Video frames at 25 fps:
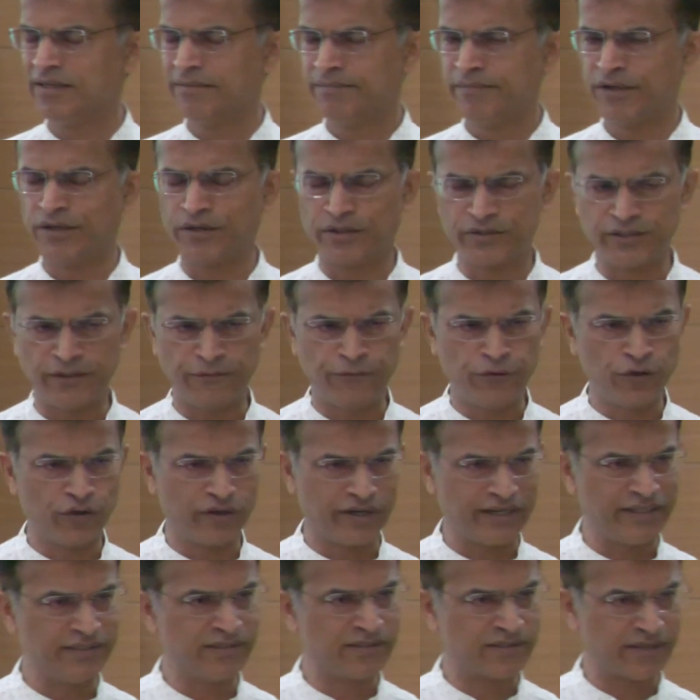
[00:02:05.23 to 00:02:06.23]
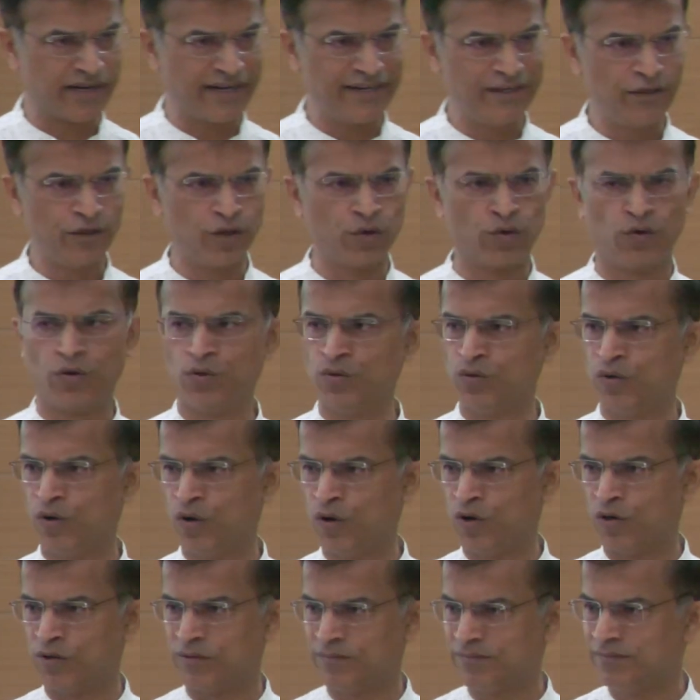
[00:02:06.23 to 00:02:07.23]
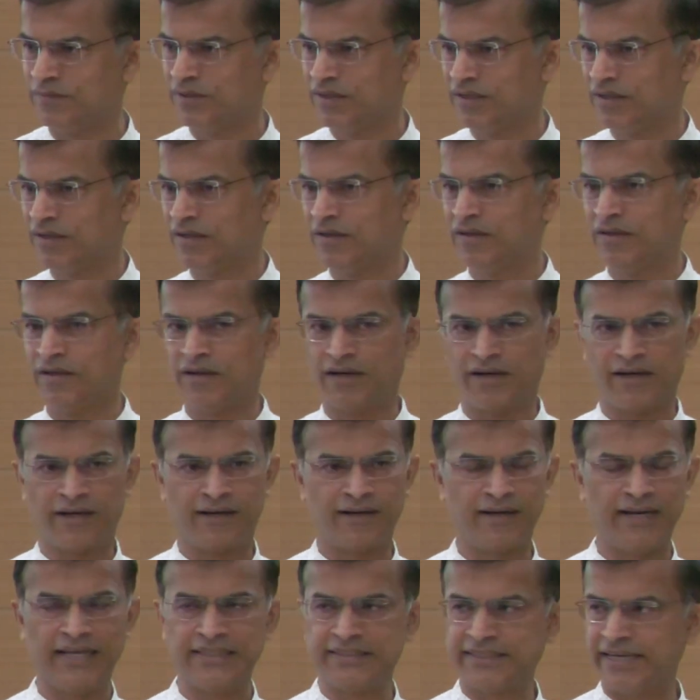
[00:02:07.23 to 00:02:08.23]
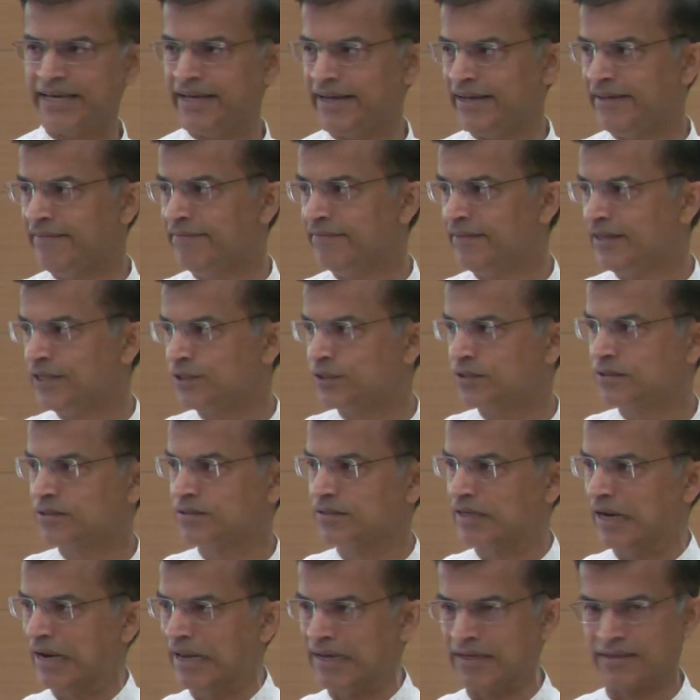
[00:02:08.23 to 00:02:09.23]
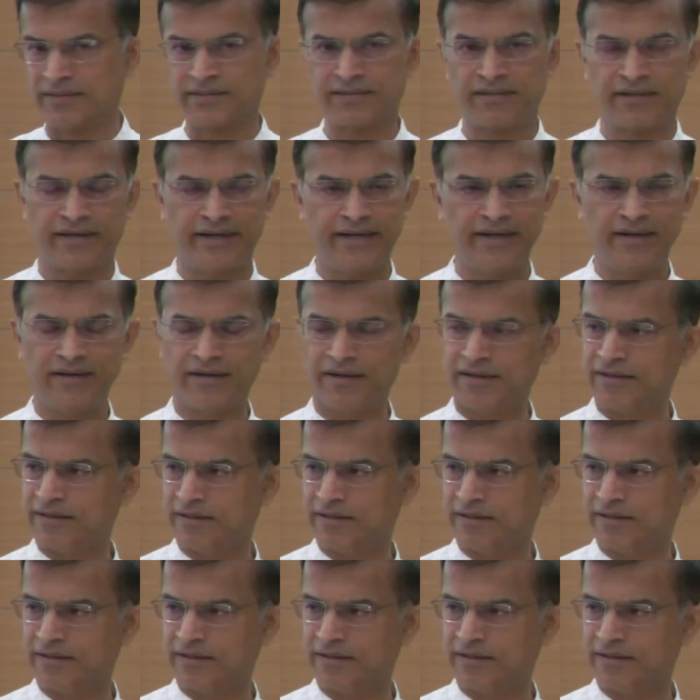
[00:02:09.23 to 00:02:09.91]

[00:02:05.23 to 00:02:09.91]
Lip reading: Because if you're inside your own home, let's say in this class, right,